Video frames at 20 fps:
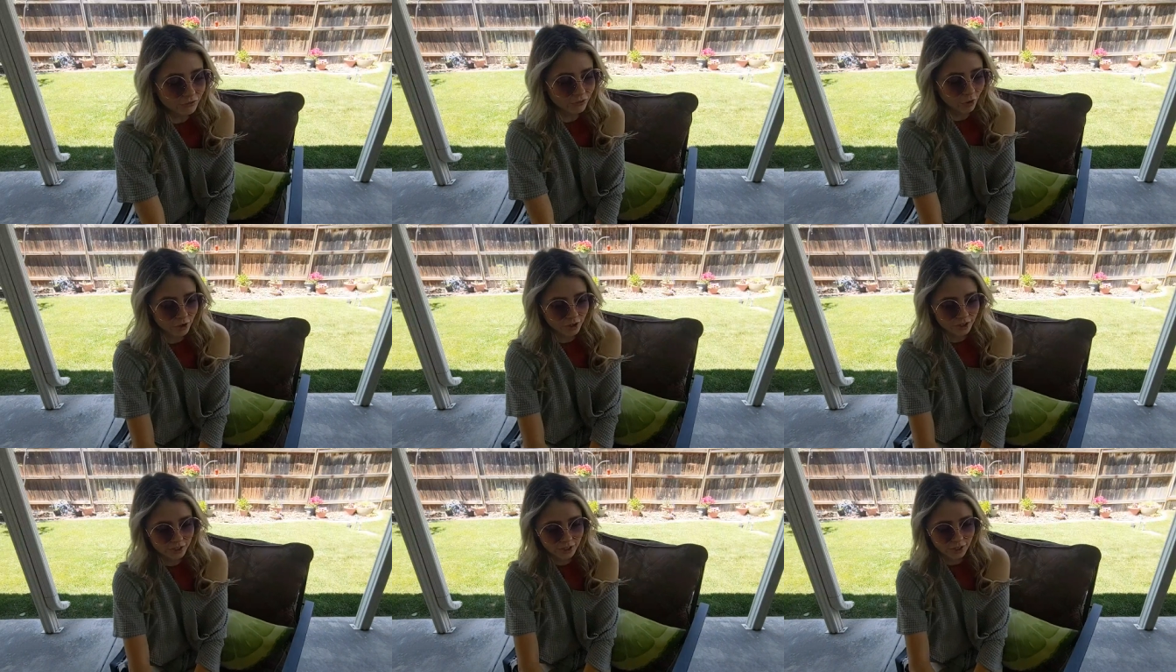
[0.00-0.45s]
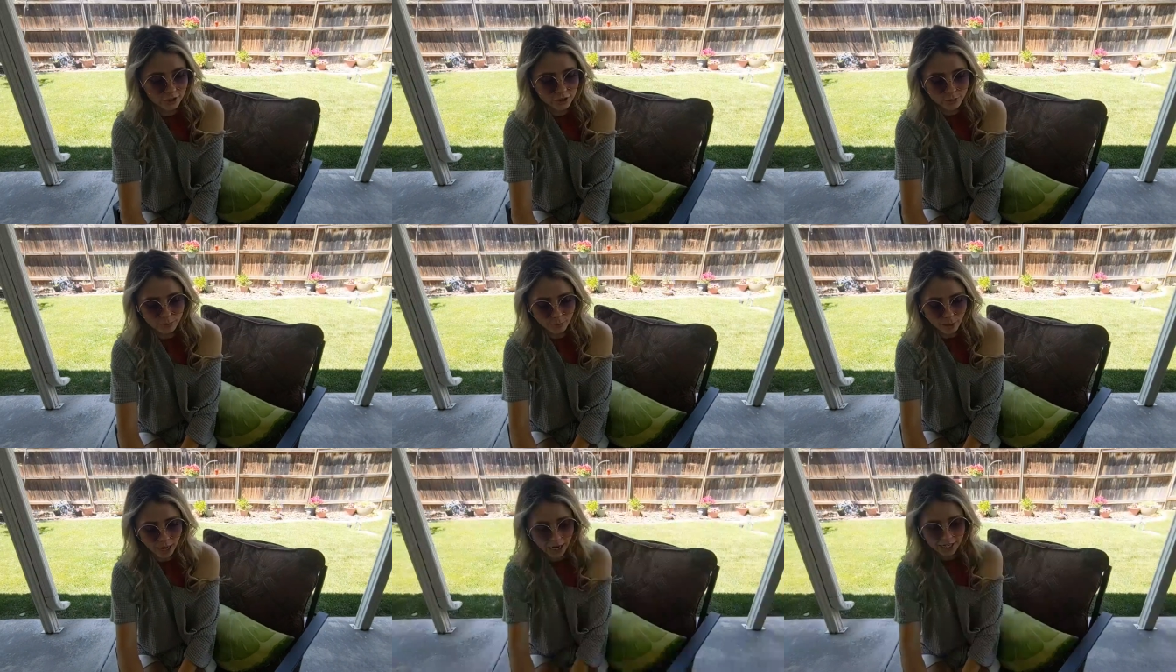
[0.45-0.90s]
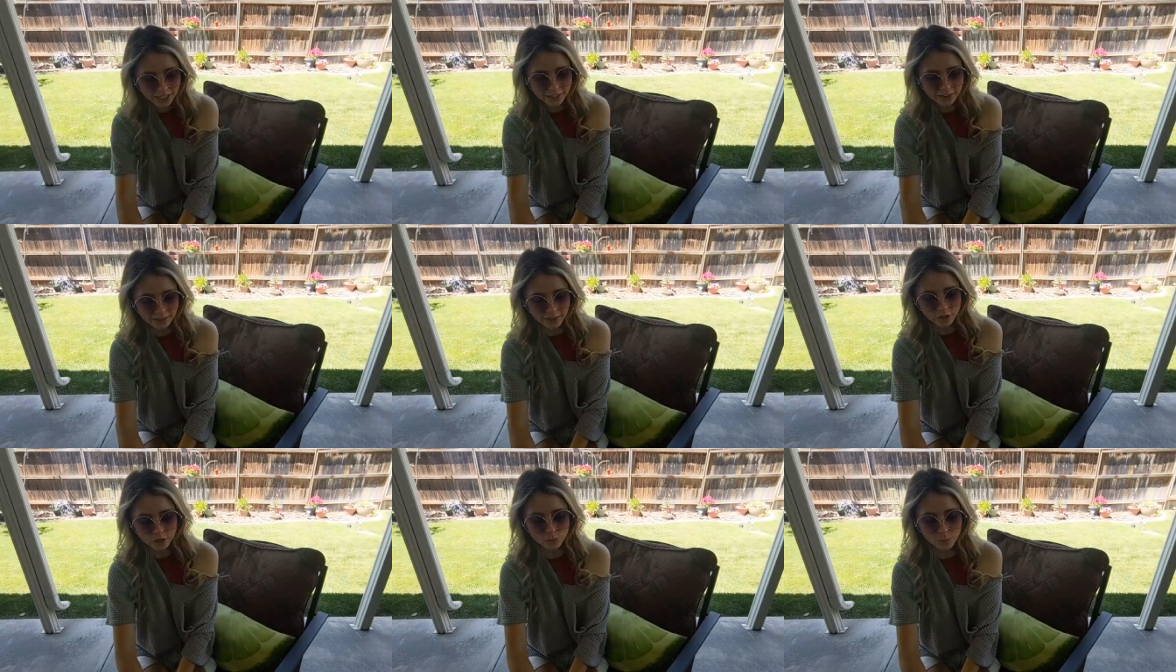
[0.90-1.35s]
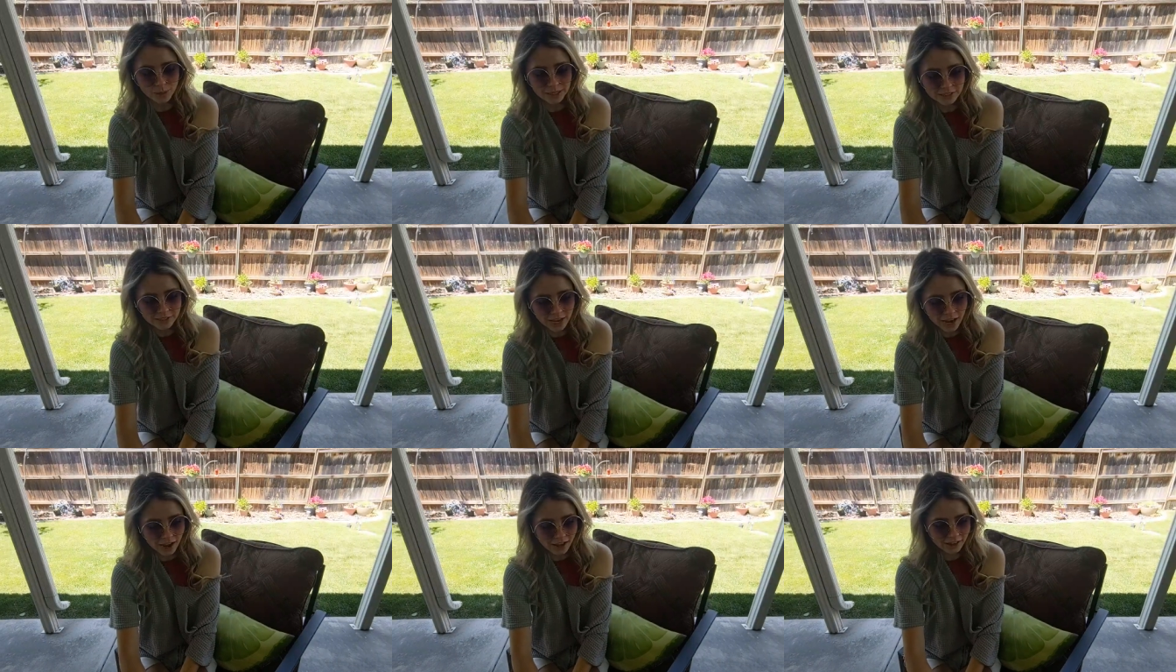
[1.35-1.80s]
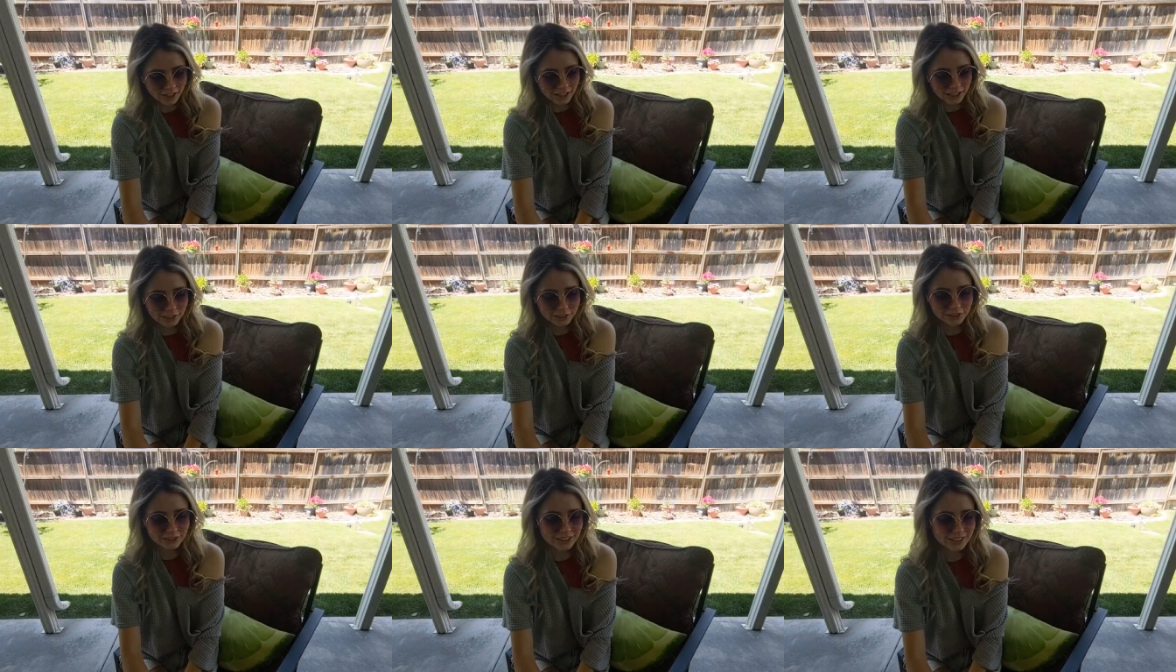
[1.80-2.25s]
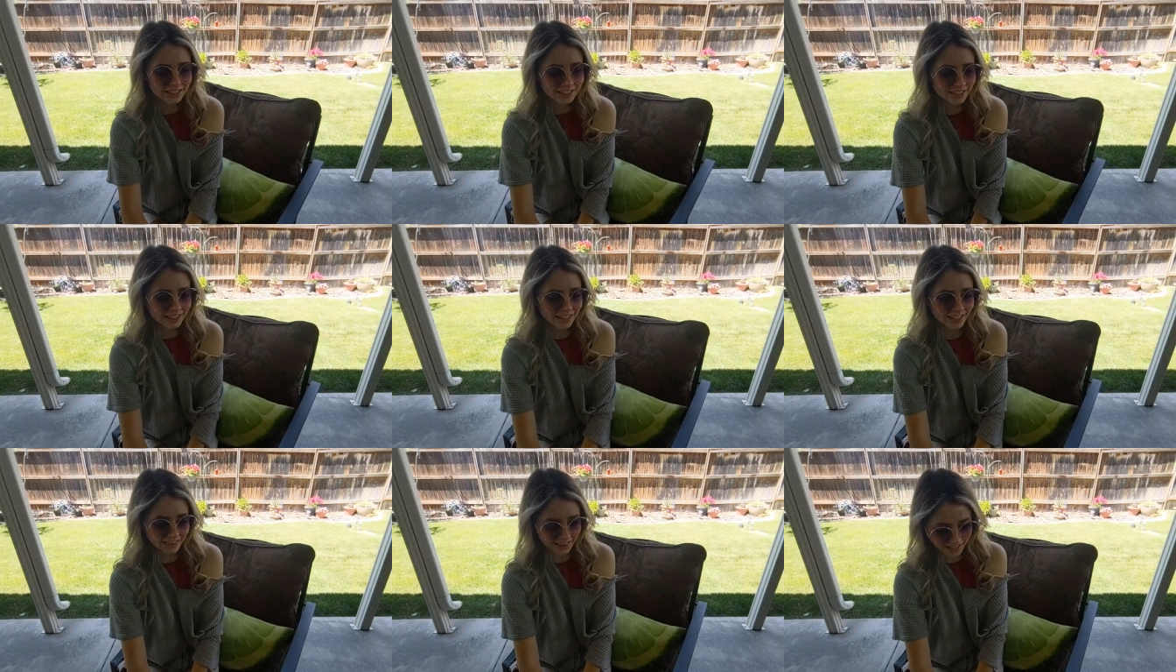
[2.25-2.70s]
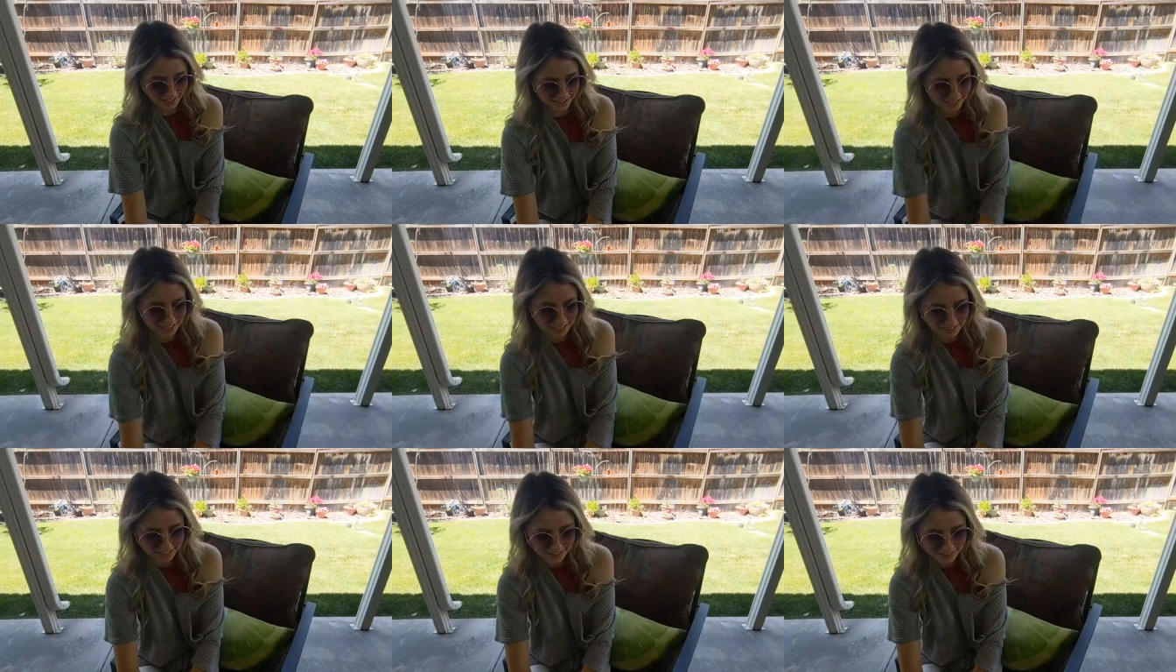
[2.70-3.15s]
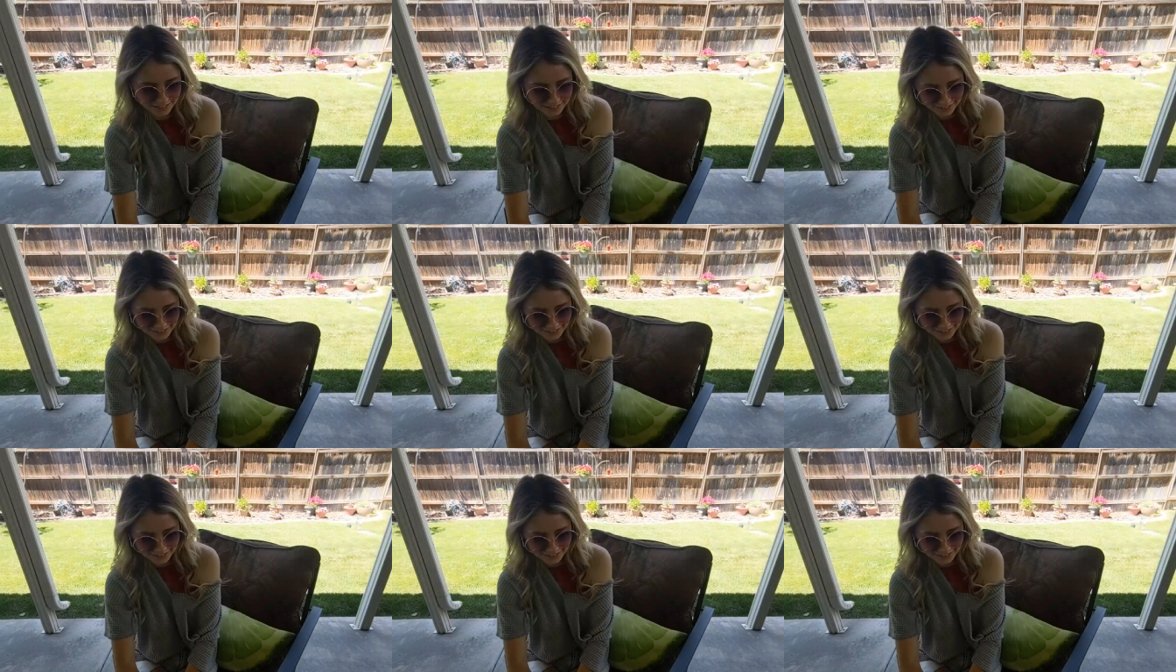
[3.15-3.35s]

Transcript: I farted into the mic. That's my talent, and that's it.